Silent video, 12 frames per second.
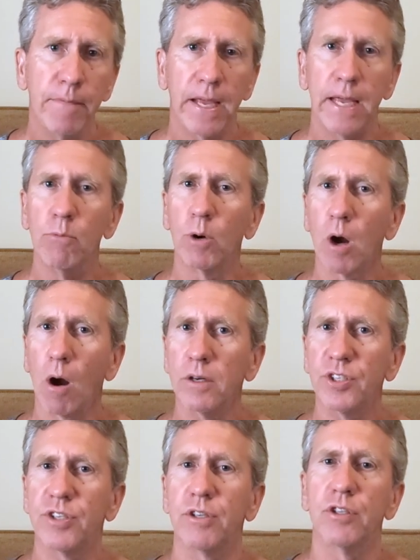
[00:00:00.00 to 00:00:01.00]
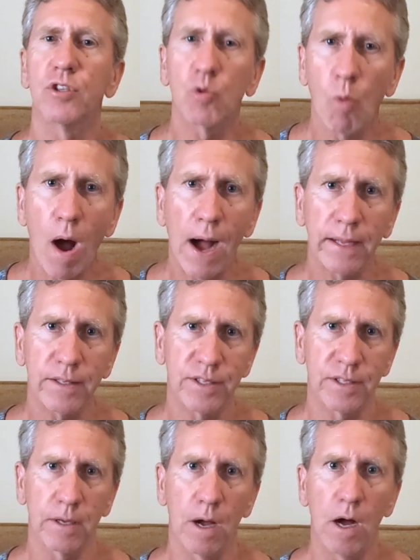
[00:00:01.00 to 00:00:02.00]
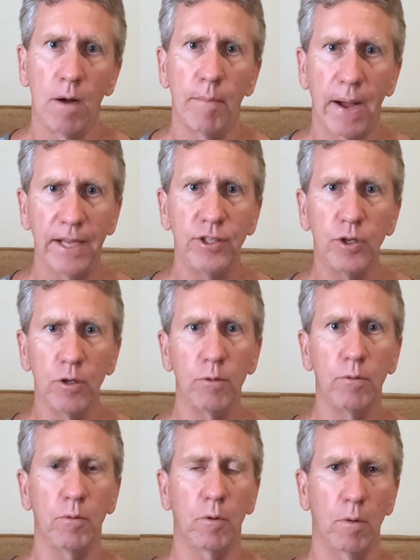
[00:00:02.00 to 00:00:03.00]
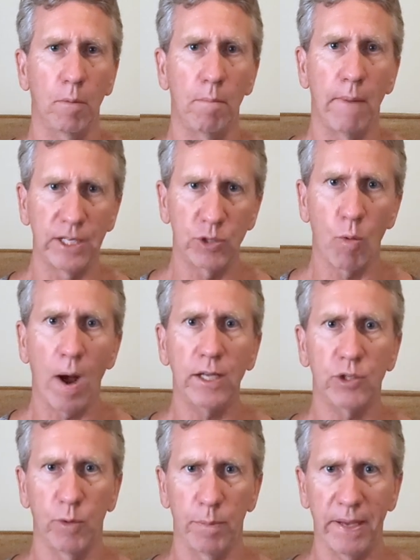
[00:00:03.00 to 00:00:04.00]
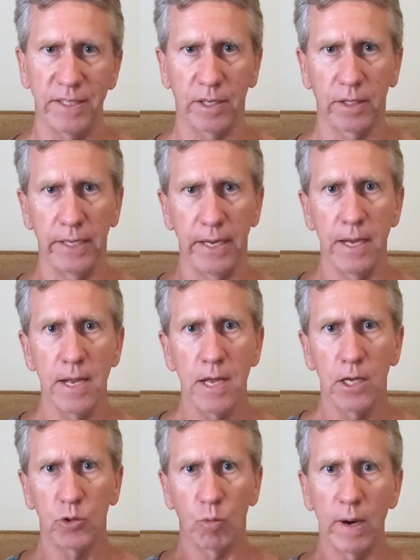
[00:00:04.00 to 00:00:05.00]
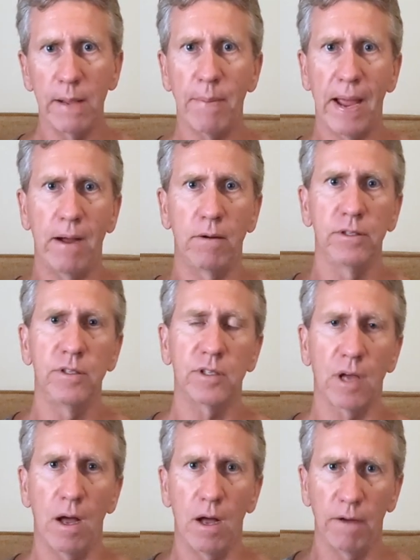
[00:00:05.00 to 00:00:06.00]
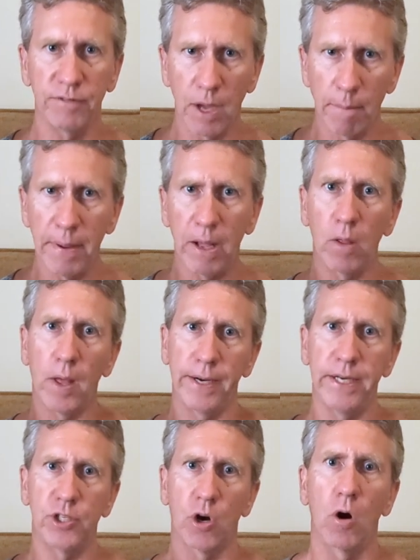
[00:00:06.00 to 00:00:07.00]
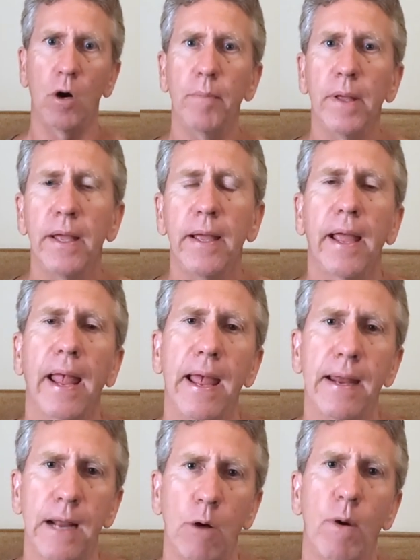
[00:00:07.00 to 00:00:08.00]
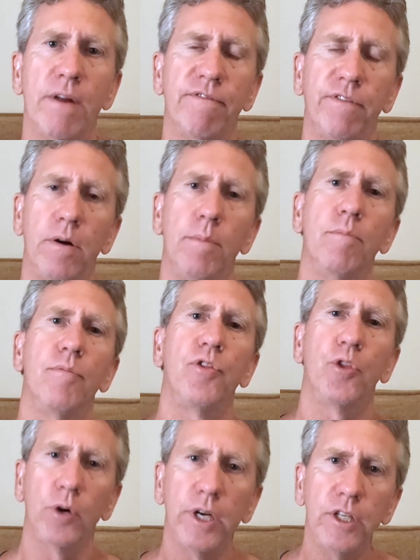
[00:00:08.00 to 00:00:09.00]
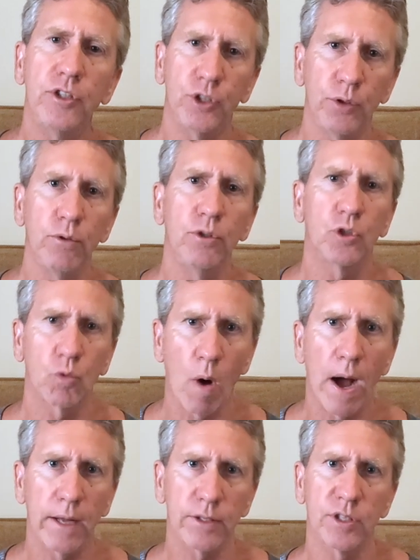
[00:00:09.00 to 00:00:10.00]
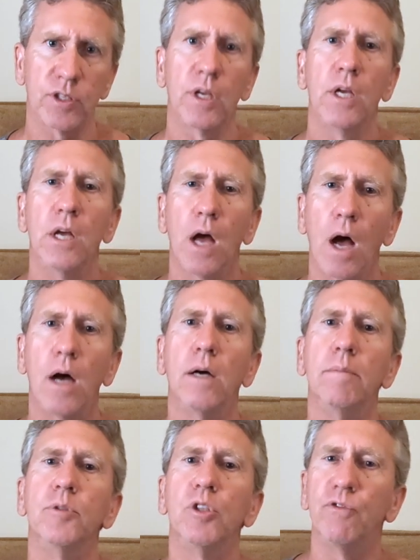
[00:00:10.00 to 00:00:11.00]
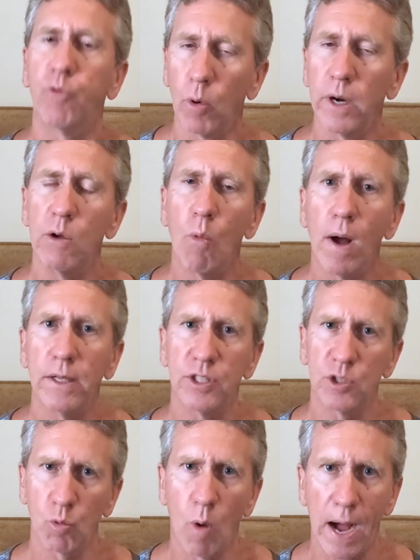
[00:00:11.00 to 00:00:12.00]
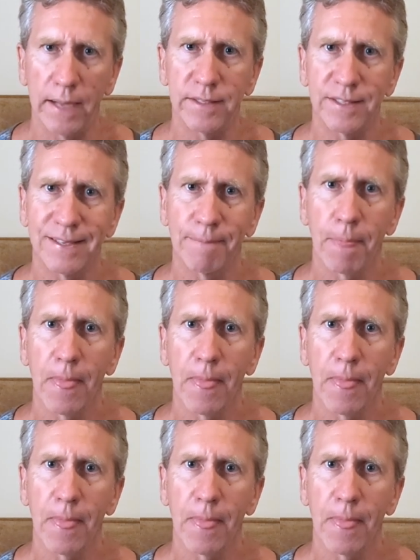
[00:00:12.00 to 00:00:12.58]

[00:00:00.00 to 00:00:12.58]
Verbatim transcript: In regards to squats, um, I do my squats with basically 20 pounds dumbbell on each arm and I went from 32 squats um, to 41 squats.